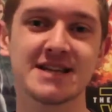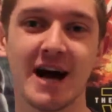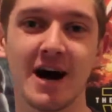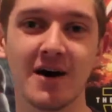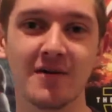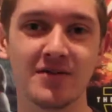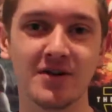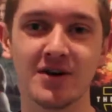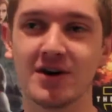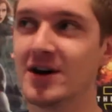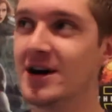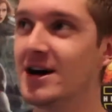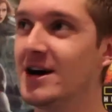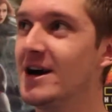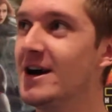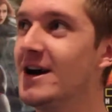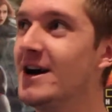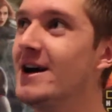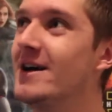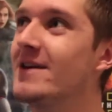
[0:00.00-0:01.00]
out of
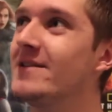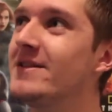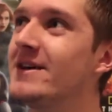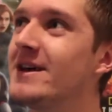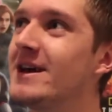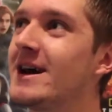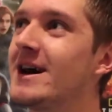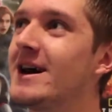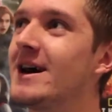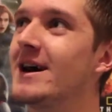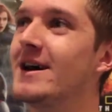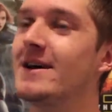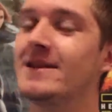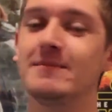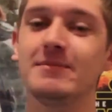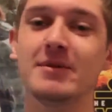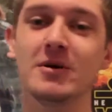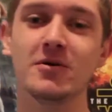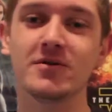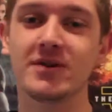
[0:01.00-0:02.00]

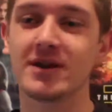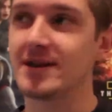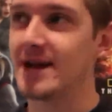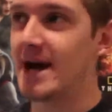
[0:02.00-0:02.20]
the building